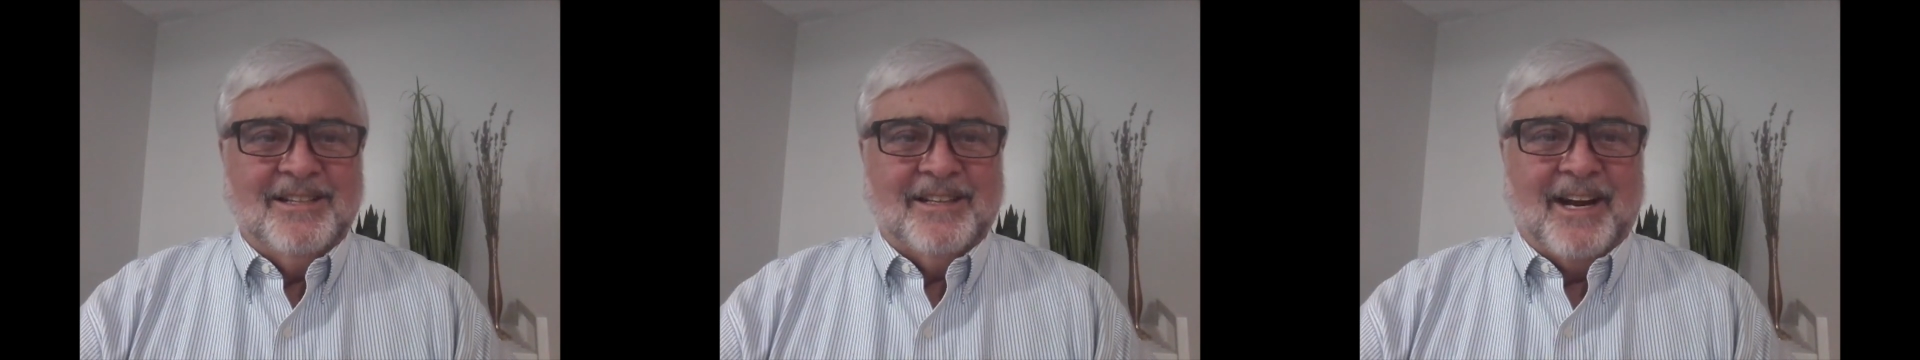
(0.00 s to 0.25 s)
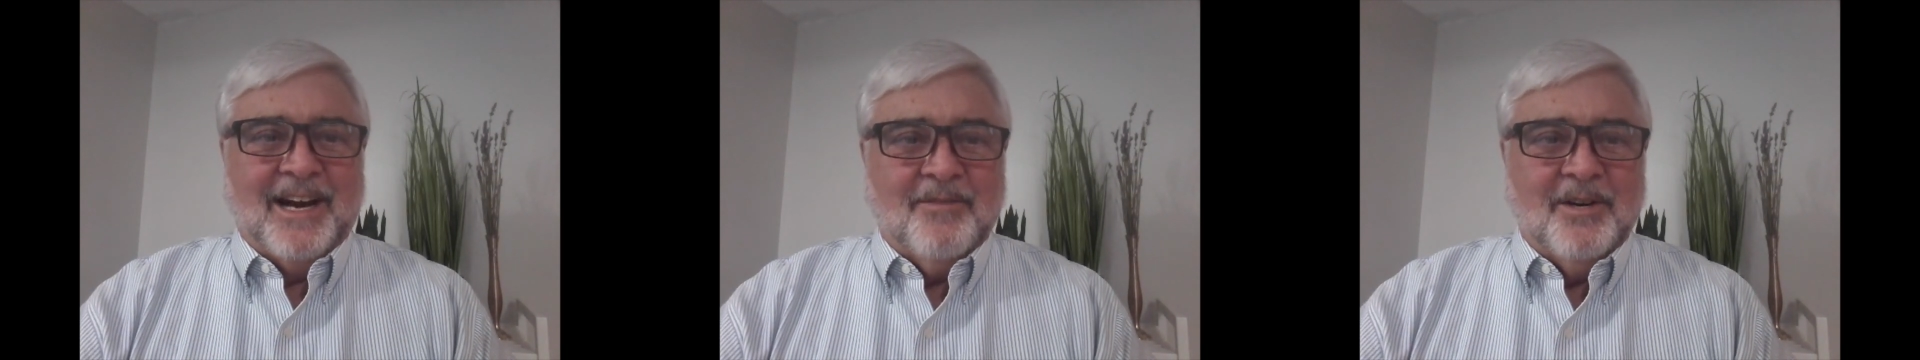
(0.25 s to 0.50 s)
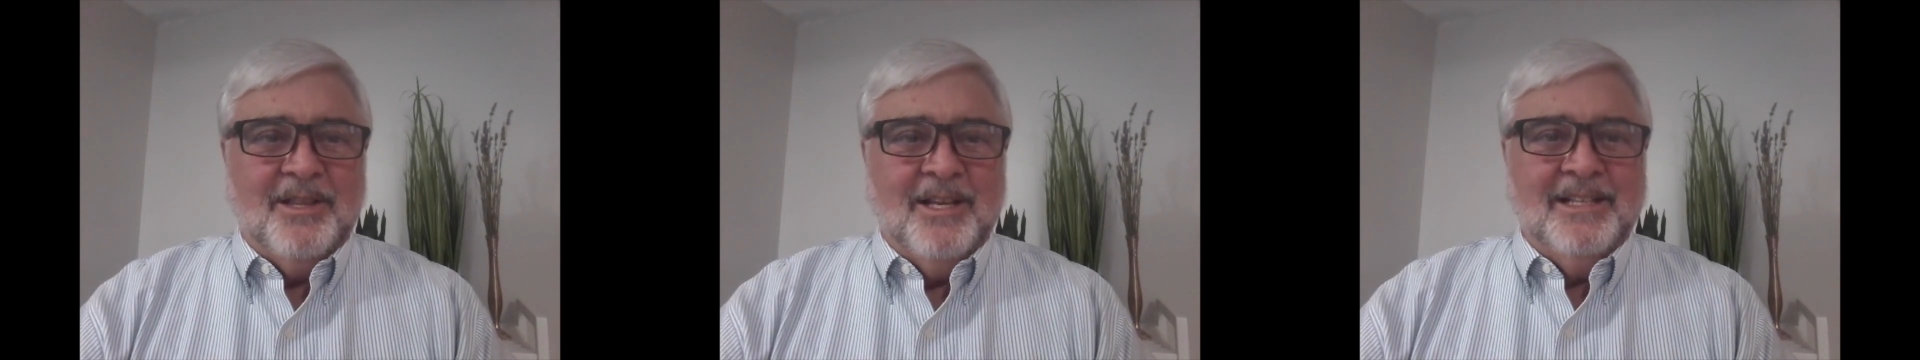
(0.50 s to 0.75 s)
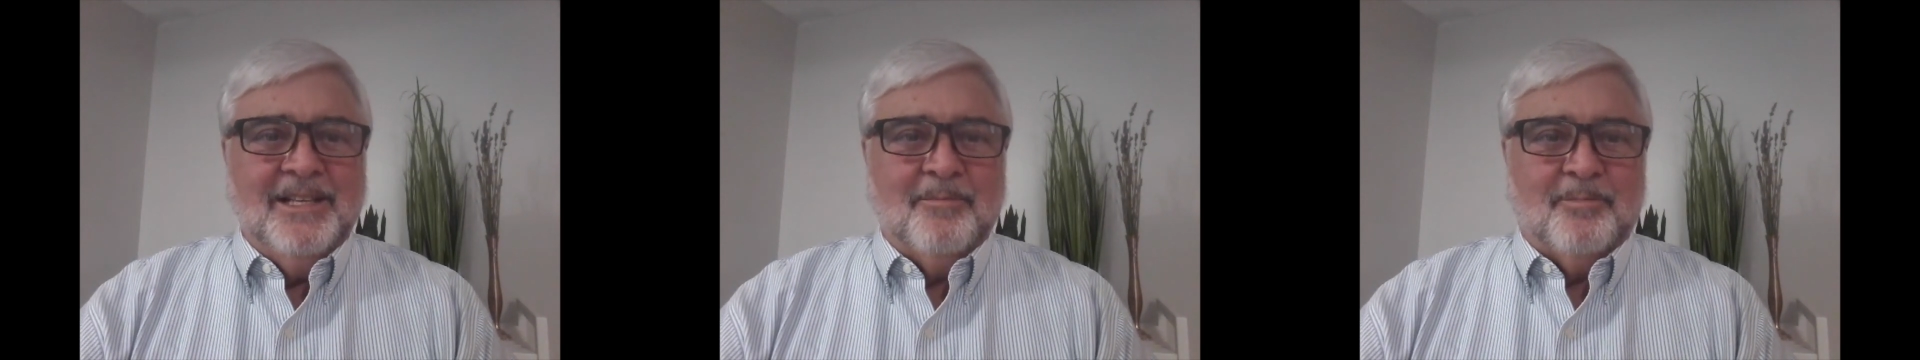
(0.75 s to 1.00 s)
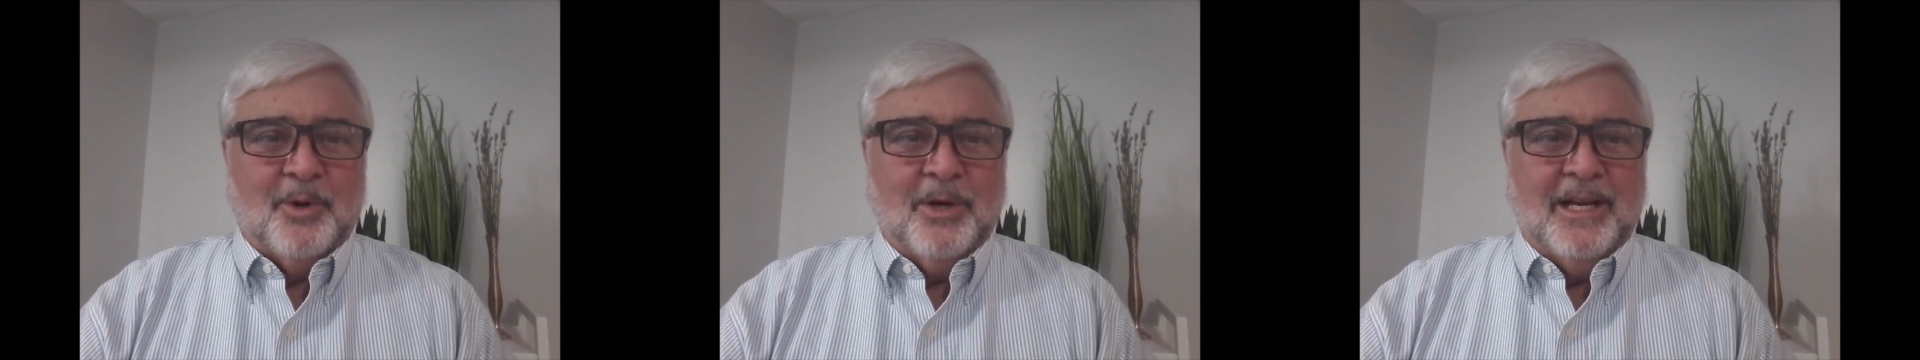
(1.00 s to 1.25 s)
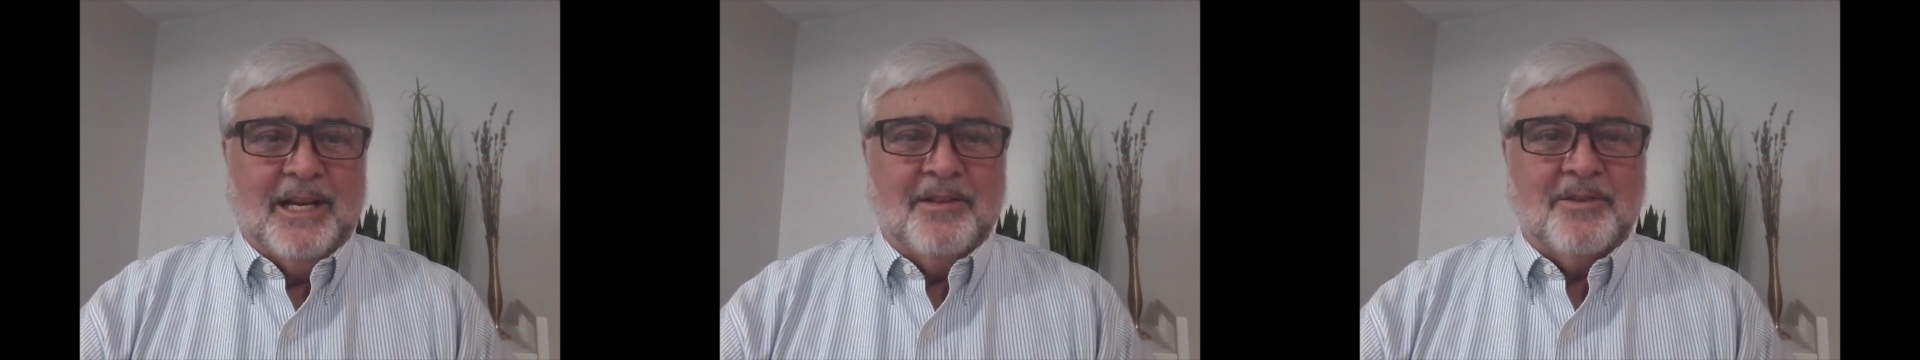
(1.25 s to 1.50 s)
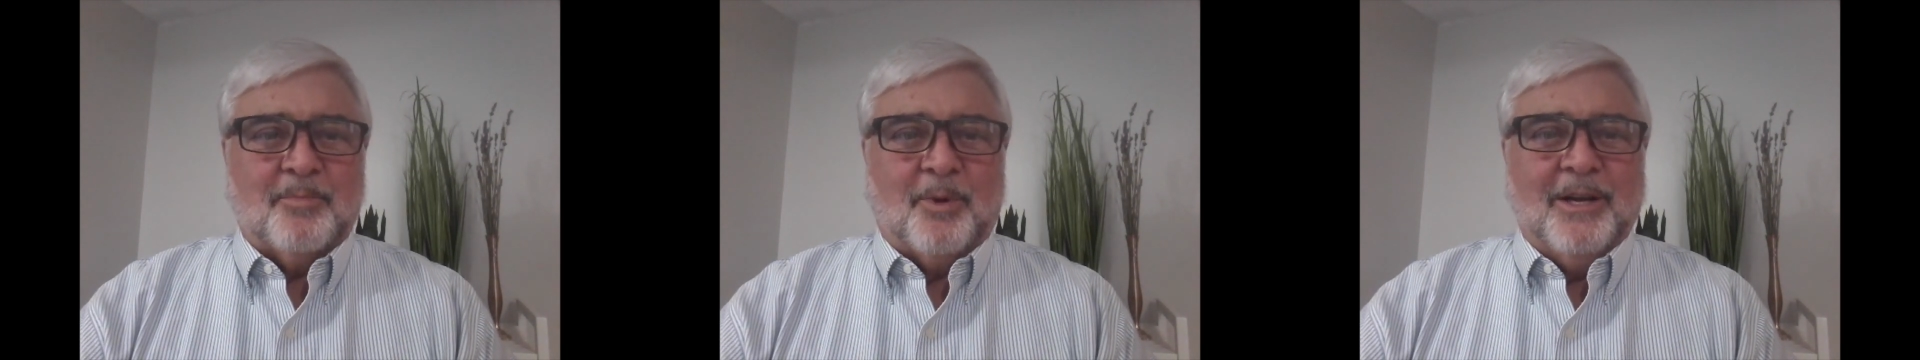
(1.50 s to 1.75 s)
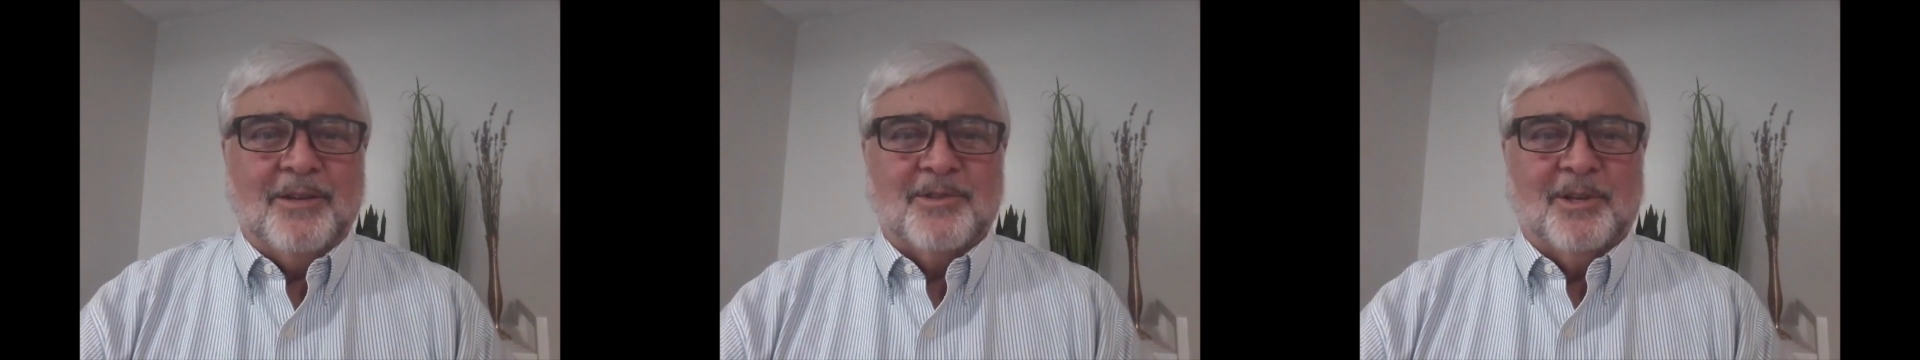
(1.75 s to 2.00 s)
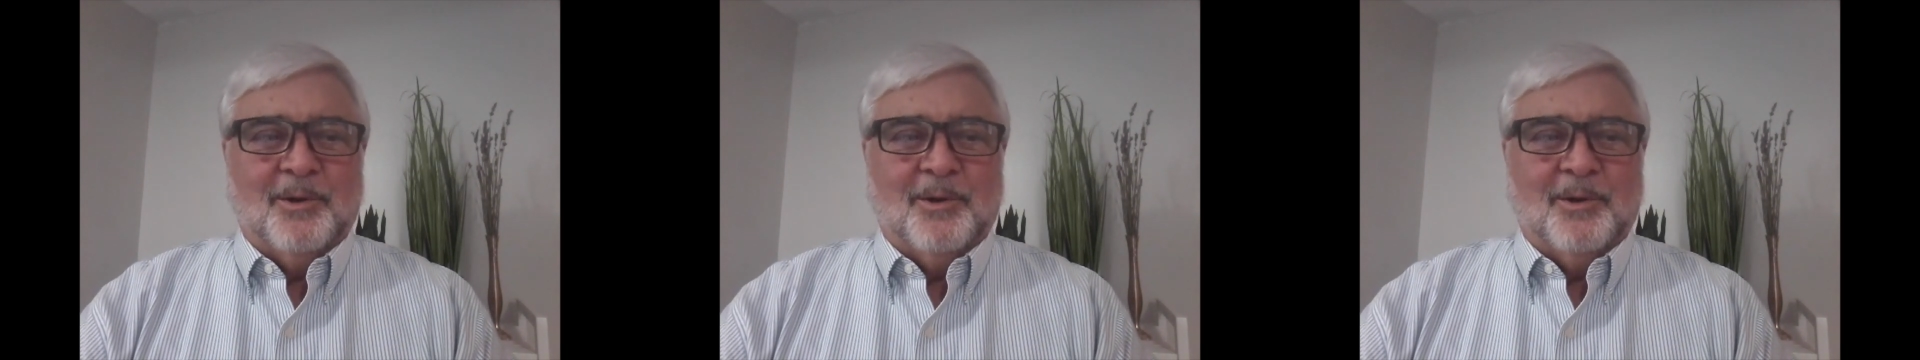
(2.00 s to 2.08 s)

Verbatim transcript: Let everything that breathes praise the